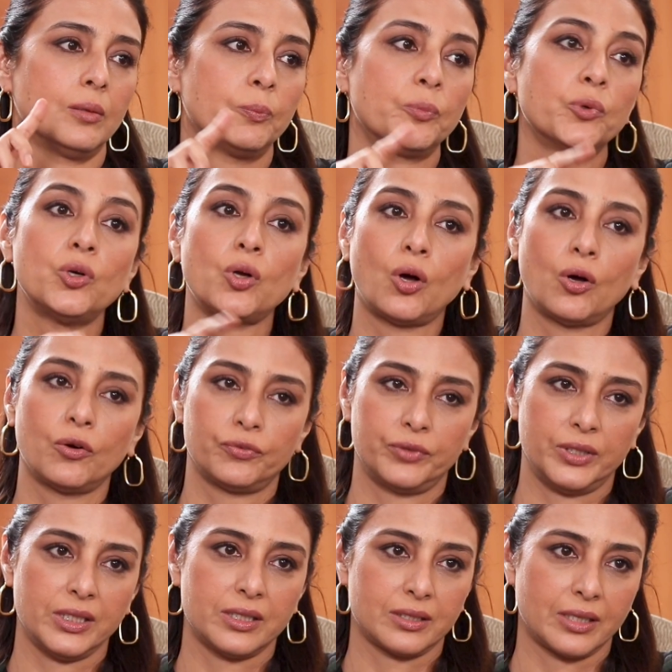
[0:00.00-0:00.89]
pull off
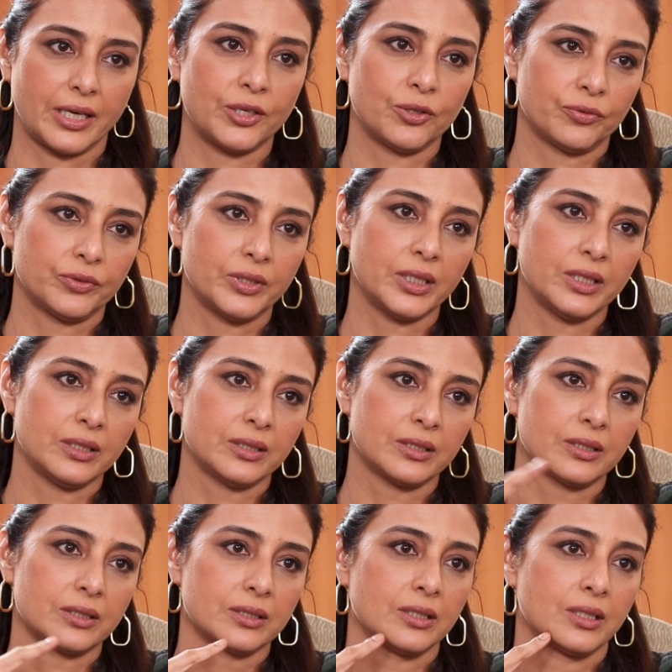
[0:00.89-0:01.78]
these kind of
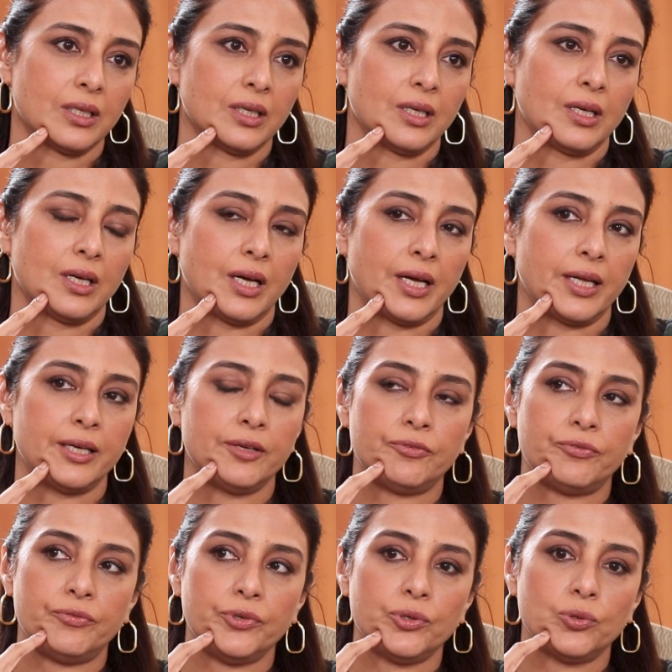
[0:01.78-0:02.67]
things. And
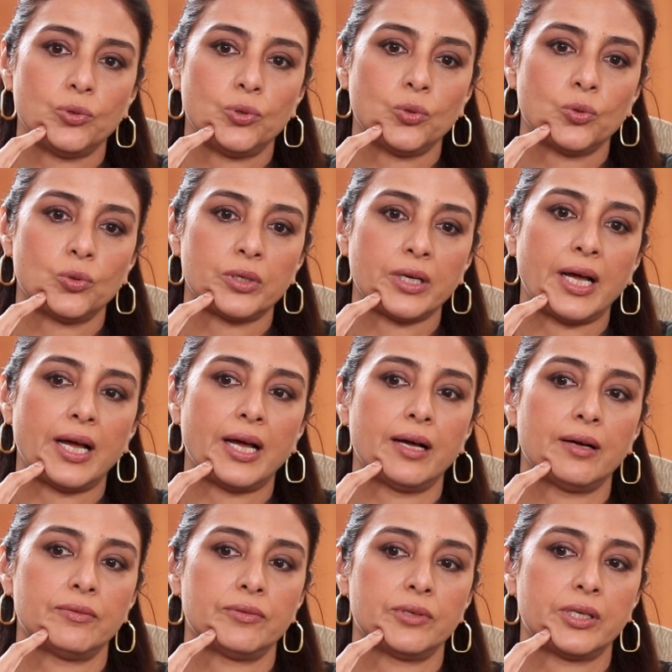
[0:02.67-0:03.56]
if you don't
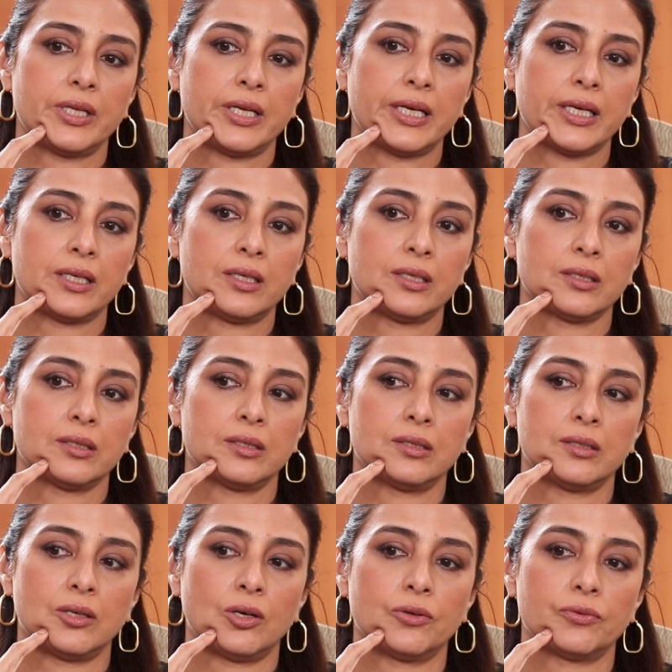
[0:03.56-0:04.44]
have a director
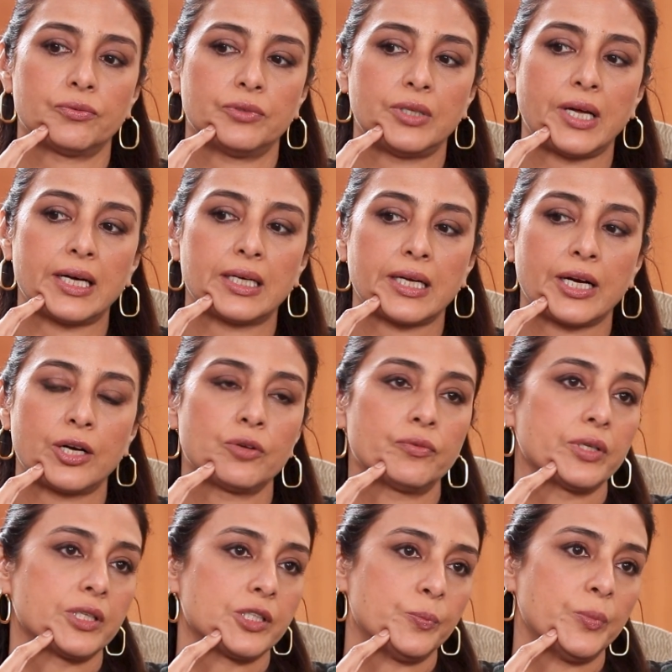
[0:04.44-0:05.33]
of that kind
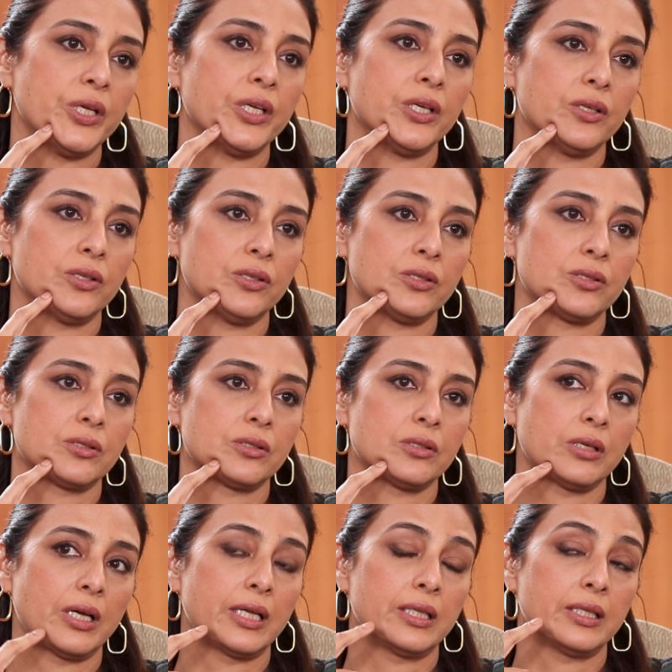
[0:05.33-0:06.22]
of experience
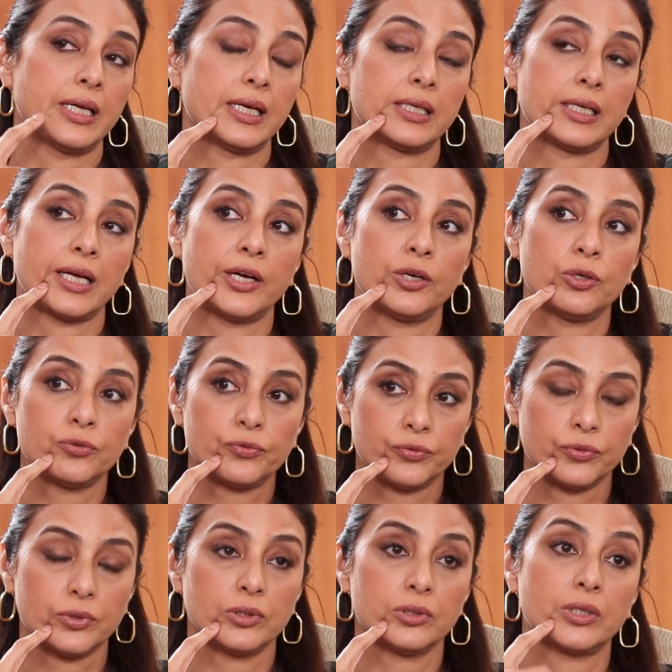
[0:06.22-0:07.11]
and that kind of
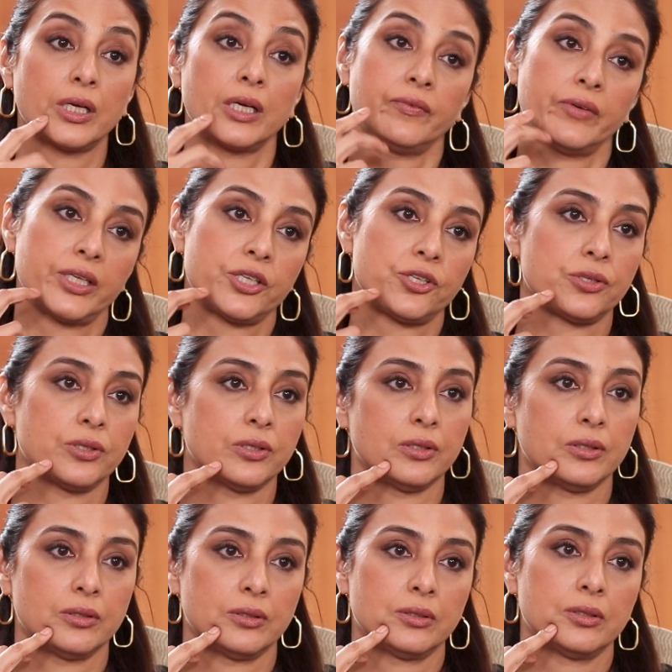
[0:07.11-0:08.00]
conviction,